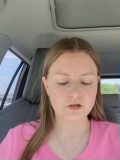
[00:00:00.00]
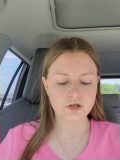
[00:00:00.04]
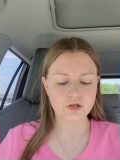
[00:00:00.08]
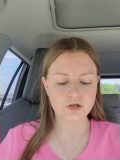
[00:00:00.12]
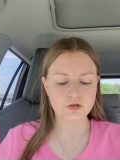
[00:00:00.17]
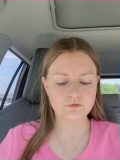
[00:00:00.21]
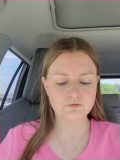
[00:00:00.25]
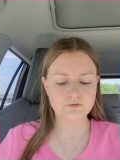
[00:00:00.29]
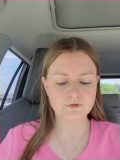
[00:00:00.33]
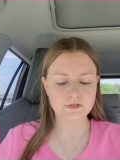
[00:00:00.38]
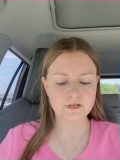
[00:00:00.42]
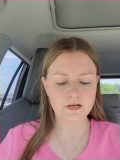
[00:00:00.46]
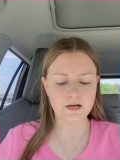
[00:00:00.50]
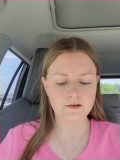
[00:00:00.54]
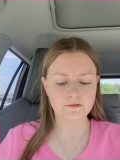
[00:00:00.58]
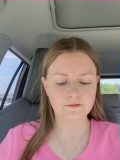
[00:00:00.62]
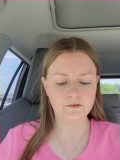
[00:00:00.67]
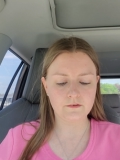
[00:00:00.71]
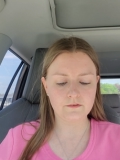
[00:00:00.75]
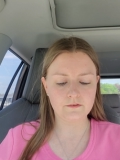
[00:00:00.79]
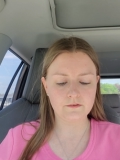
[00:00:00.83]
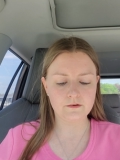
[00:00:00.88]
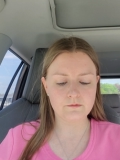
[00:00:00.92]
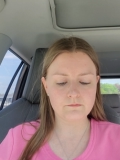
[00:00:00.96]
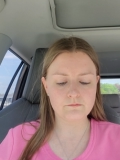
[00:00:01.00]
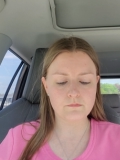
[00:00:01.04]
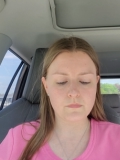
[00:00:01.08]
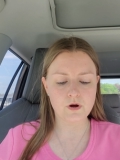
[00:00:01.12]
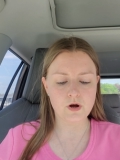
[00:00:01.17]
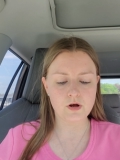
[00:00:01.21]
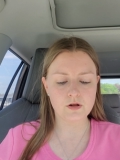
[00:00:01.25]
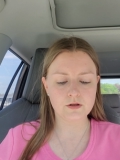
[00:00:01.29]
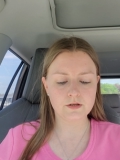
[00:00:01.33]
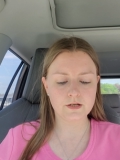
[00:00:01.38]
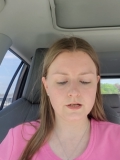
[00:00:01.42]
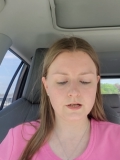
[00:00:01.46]
used as a
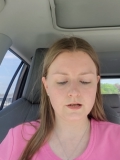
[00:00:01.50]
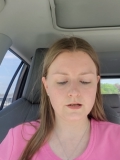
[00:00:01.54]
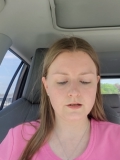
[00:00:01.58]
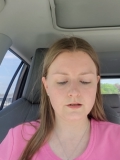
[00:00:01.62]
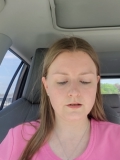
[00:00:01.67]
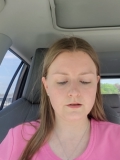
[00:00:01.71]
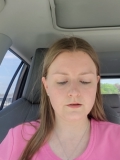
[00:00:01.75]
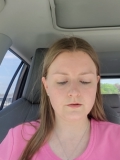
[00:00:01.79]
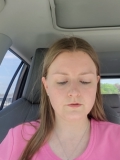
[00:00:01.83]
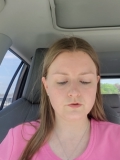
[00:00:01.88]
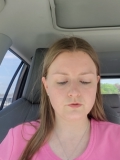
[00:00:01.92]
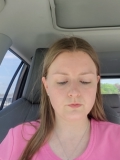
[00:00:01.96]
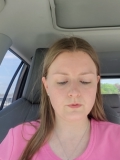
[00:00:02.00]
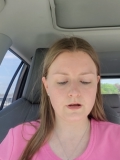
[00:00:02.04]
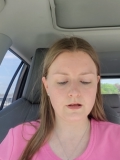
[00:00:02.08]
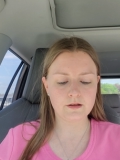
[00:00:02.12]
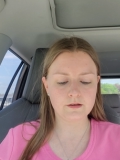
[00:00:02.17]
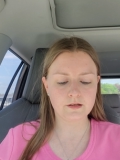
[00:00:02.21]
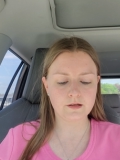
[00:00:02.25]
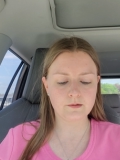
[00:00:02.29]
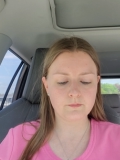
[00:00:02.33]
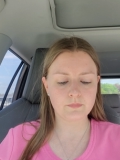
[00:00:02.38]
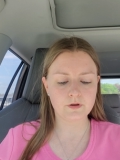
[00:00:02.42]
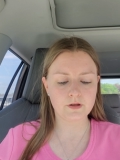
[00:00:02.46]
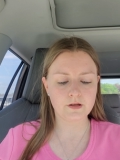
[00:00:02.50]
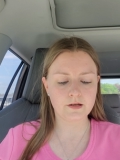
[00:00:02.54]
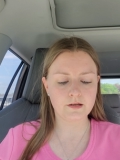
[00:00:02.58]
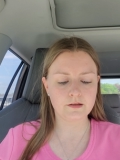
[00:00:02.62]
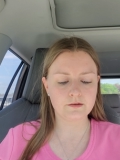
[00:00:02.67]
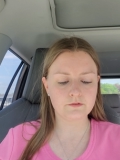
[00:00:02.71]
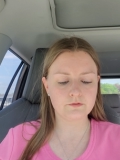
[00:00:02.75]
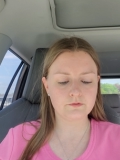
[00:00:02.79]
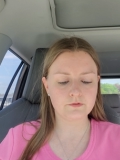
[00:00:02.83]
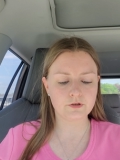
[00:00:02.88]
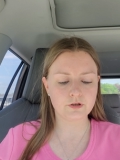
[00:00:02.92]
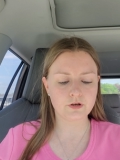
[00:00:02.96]
symbolic dwelling
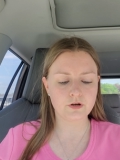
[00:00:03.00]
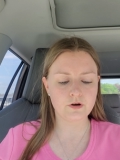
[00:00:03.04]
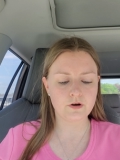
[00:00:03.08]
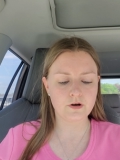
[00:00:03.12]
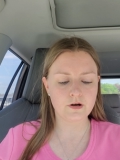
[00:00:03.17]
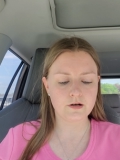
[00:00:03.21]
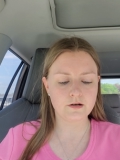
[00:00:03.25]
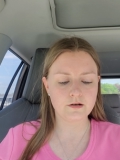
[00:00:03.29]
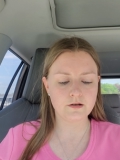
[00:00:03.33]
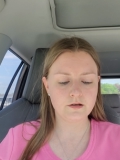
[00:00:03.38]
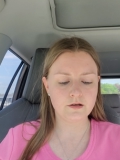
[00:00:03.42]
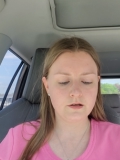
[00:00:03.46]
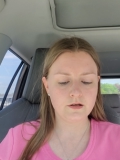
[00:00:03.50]
place for God